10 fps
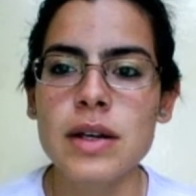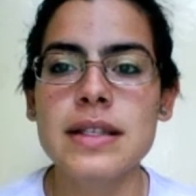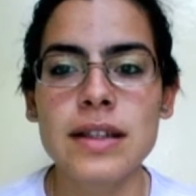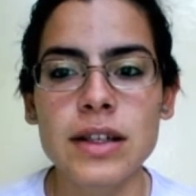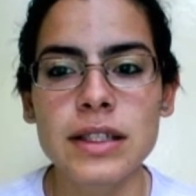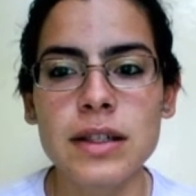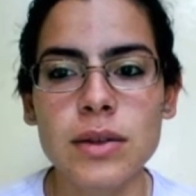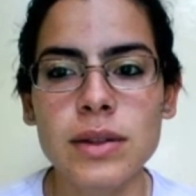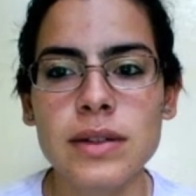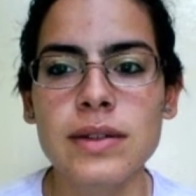Starter
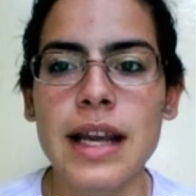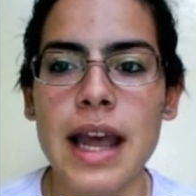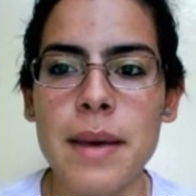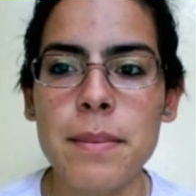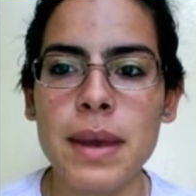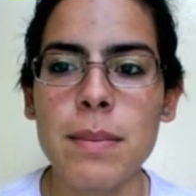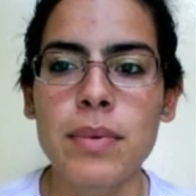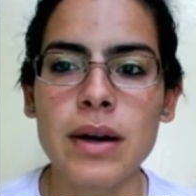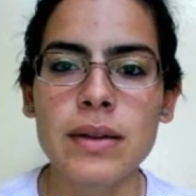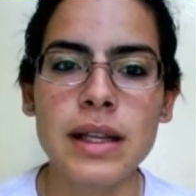culture can be
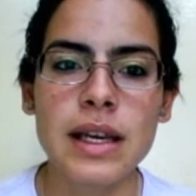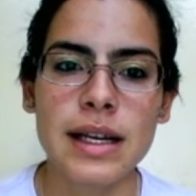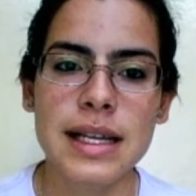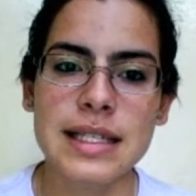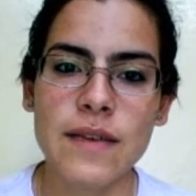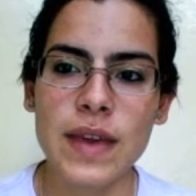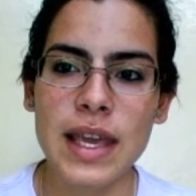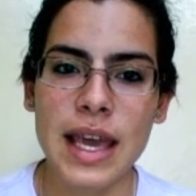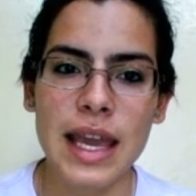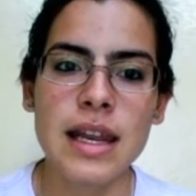broadly
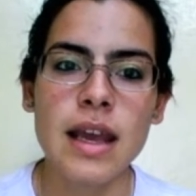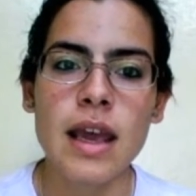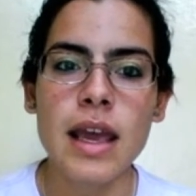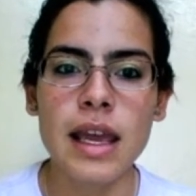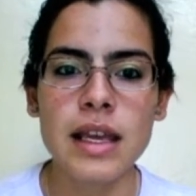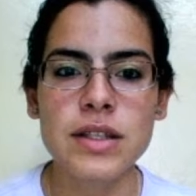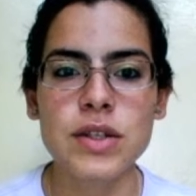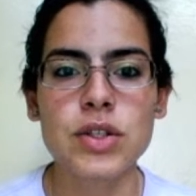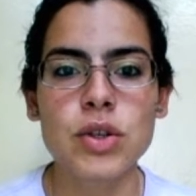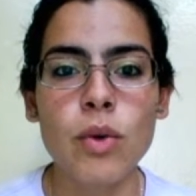classified
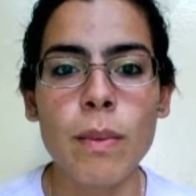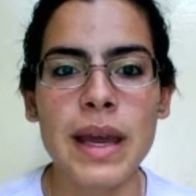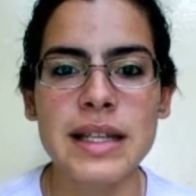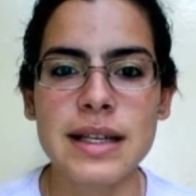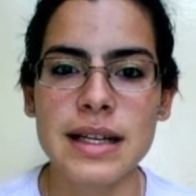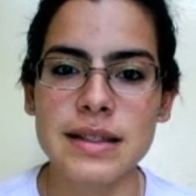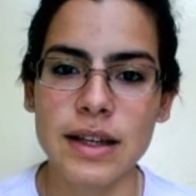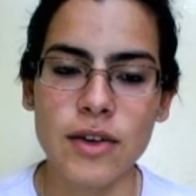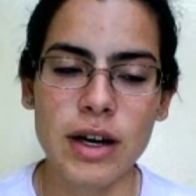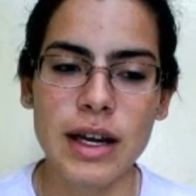into two main
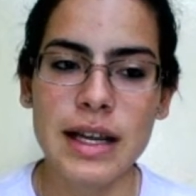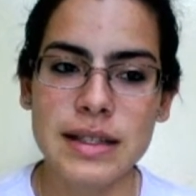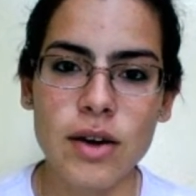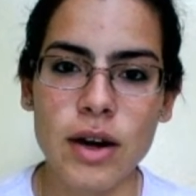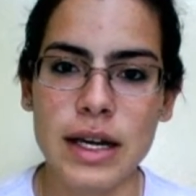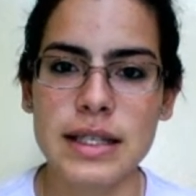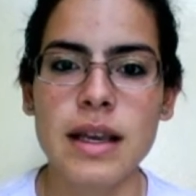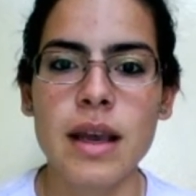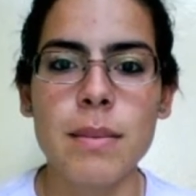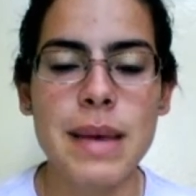categories:
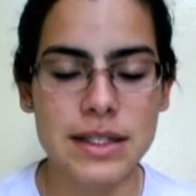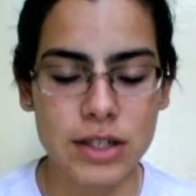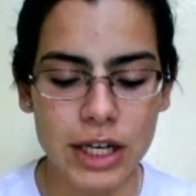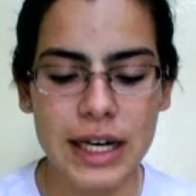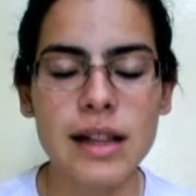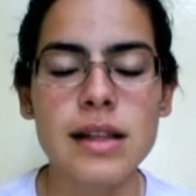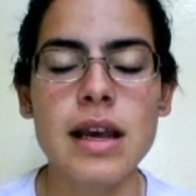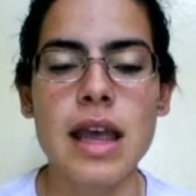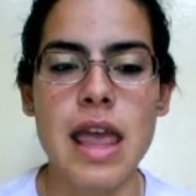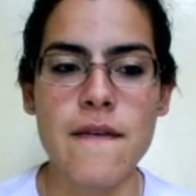bacterial
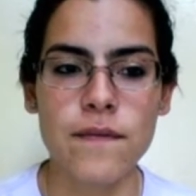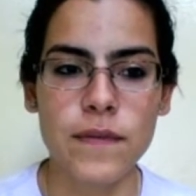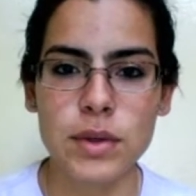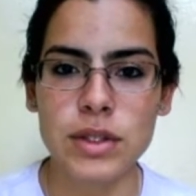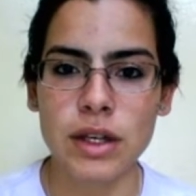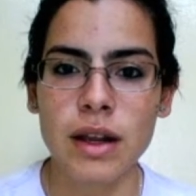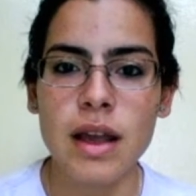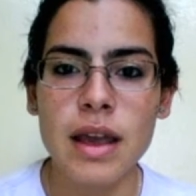and fungal.